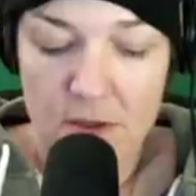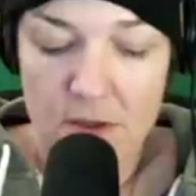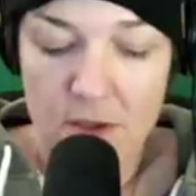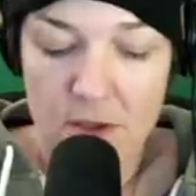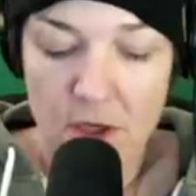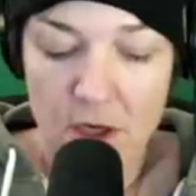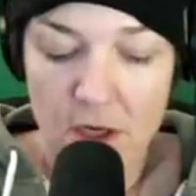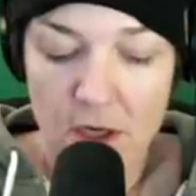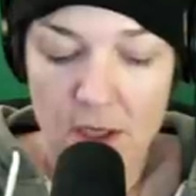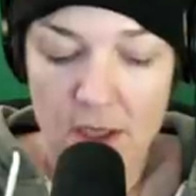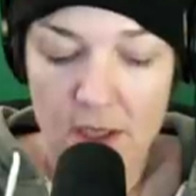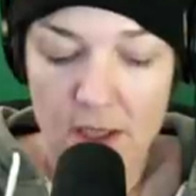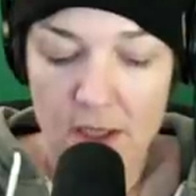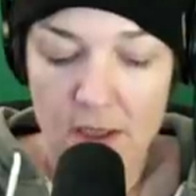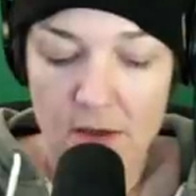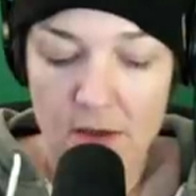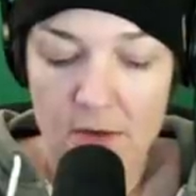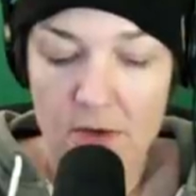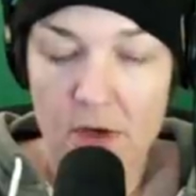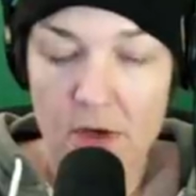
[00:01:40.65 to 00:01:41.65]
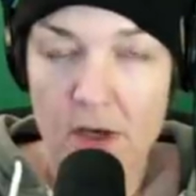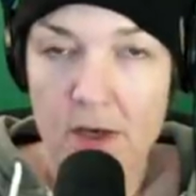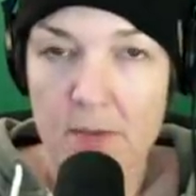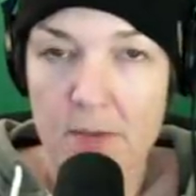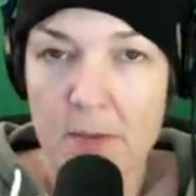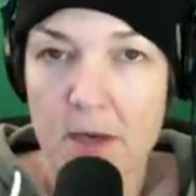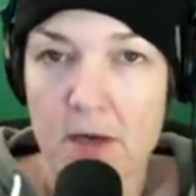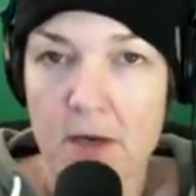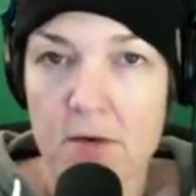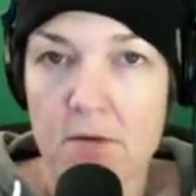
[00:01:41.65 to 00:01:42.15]
talking a lot
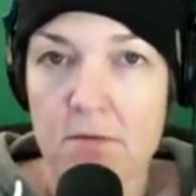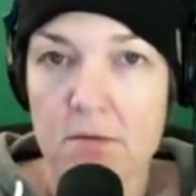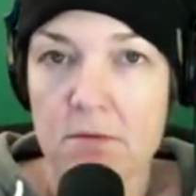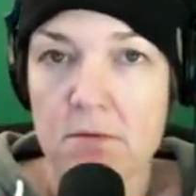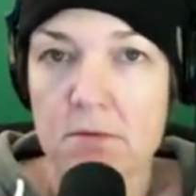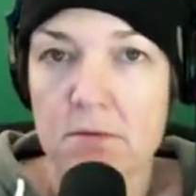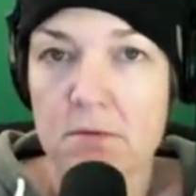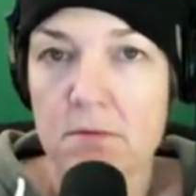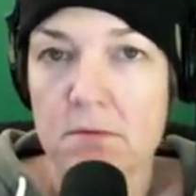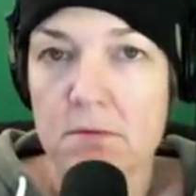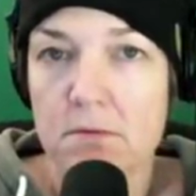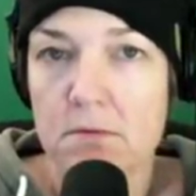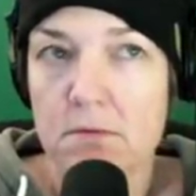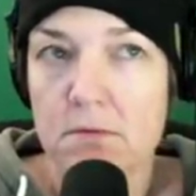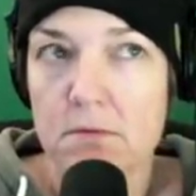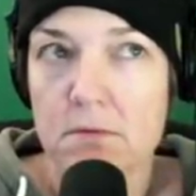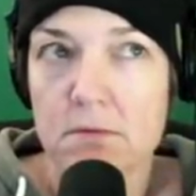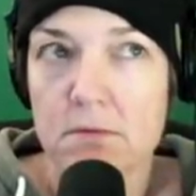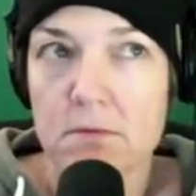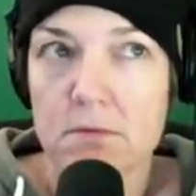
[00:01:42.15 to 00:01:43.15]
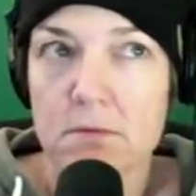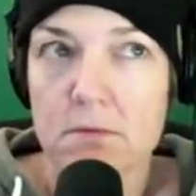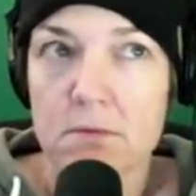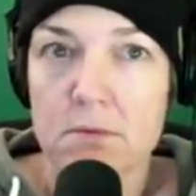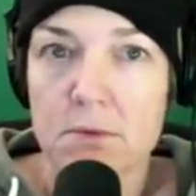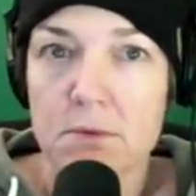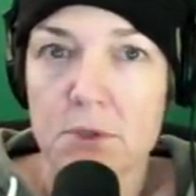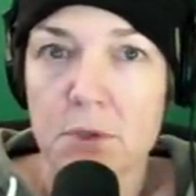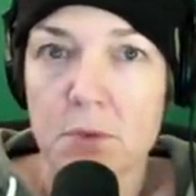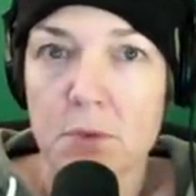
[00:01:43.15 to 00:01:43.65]
about
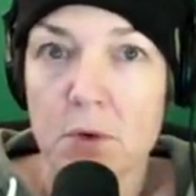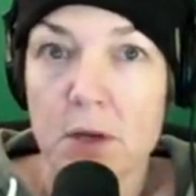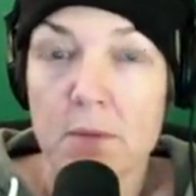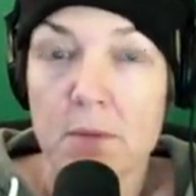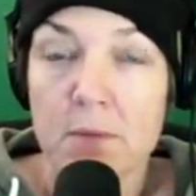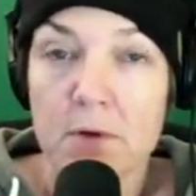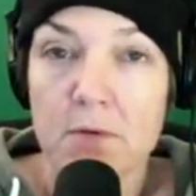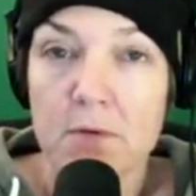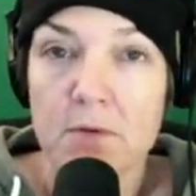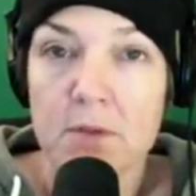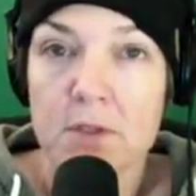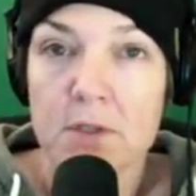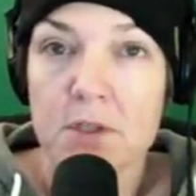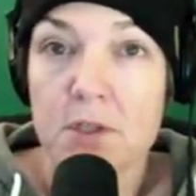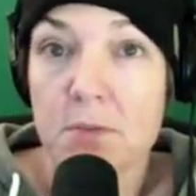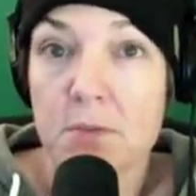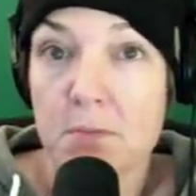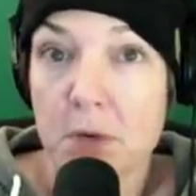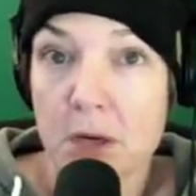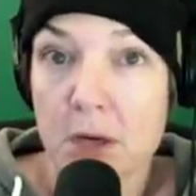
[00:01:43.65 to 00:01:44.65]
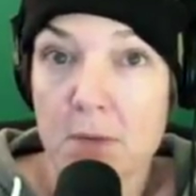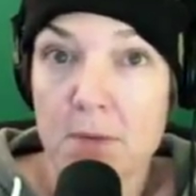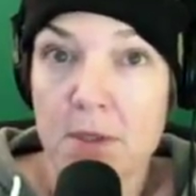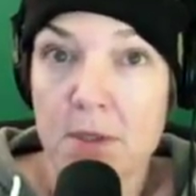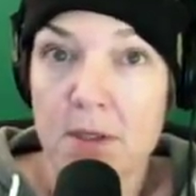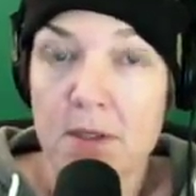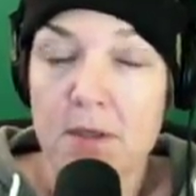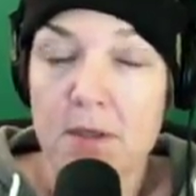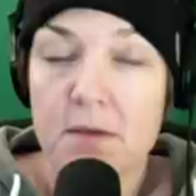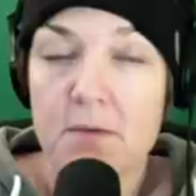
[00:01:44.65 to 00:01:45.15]
your white privilege in
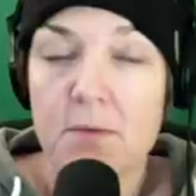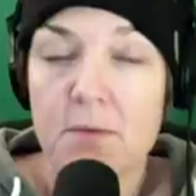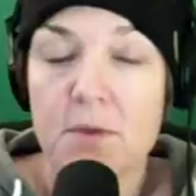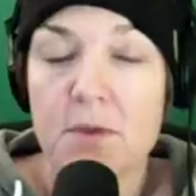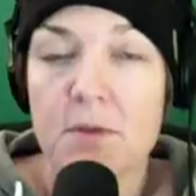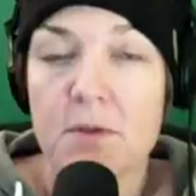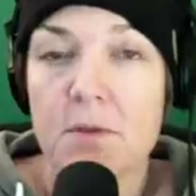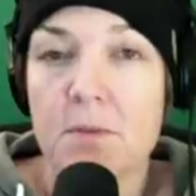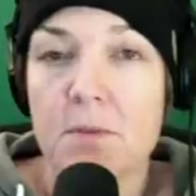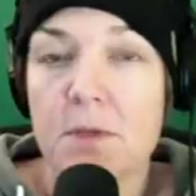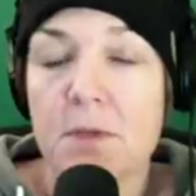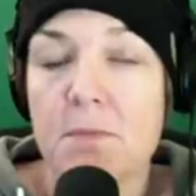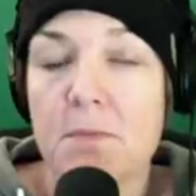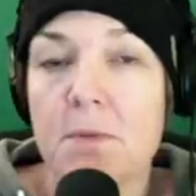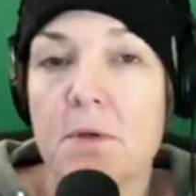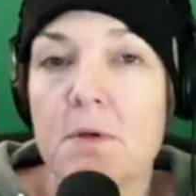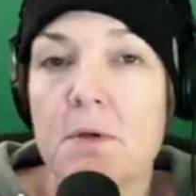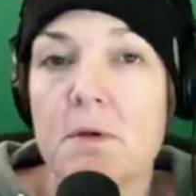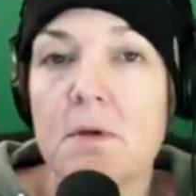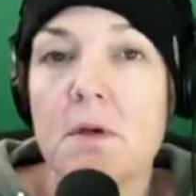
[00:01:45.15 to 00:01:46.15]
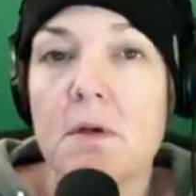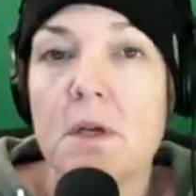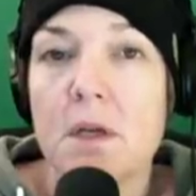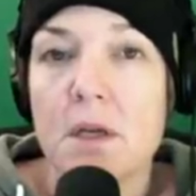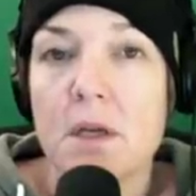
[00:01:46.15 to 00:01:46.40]
public with other people,